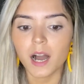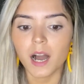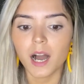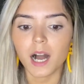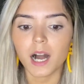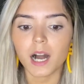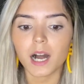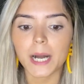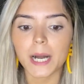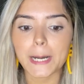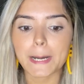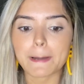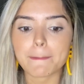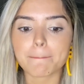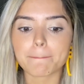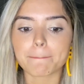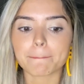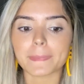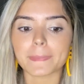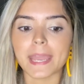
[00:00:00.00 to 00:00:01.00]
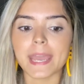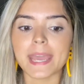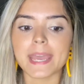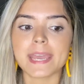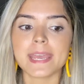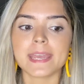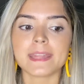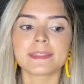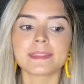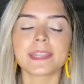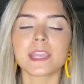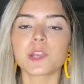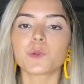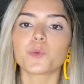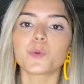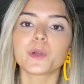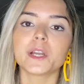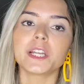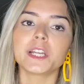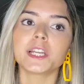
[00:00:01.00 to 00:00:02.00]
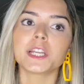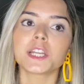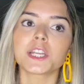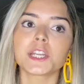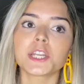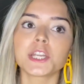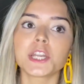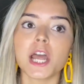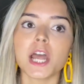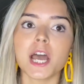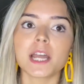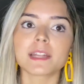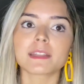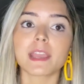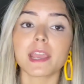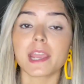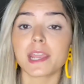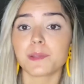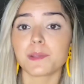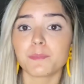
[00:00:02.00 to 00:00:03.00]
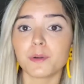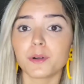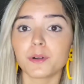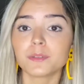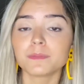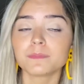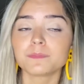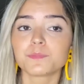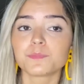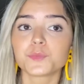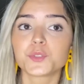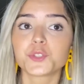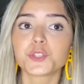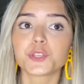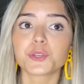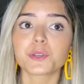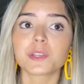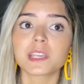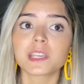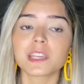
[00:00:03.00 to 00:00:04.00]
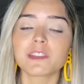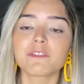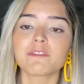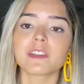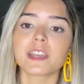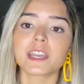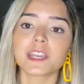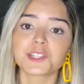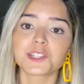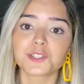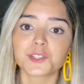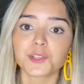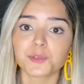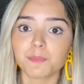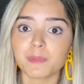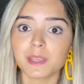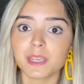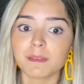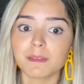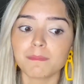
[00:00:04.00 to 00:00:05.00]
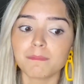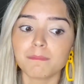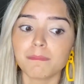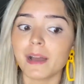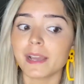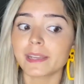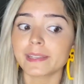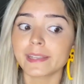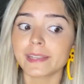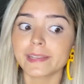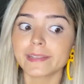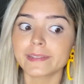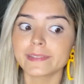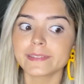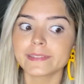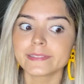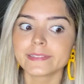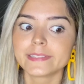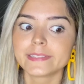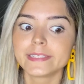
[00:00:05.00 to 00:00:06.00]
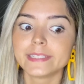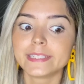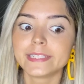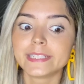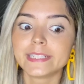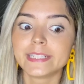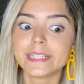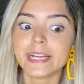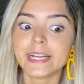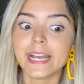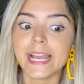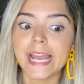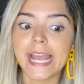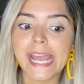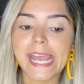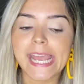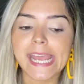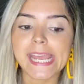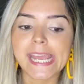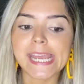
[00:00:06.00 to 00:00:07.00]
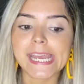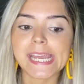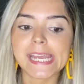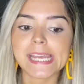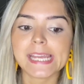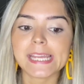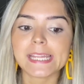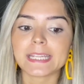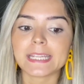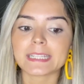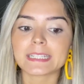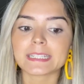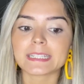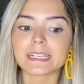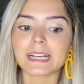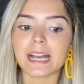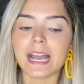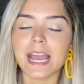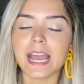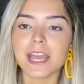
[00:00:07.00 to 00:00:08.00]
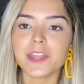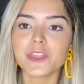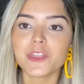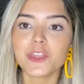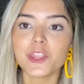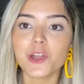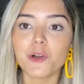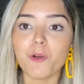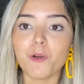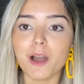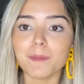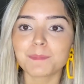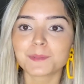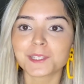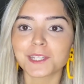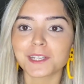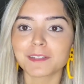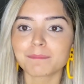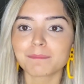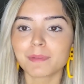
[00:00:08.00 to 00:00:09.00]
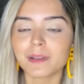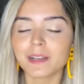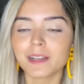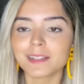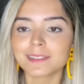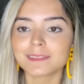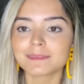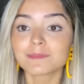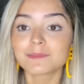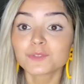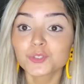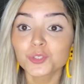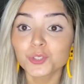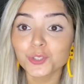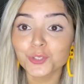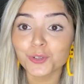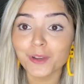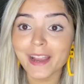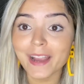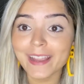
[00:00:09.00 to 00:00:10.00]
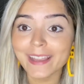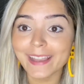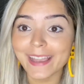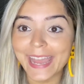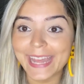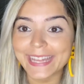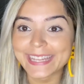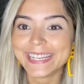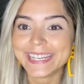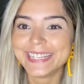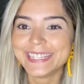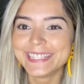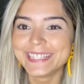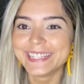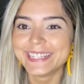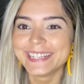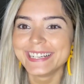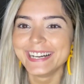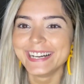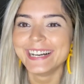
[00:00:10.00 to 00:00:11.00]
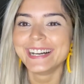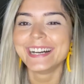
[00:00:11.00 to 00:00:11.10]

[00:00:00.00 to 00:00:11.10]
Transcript: Um, and they were not able to give it to me by then and I had no option but to try again.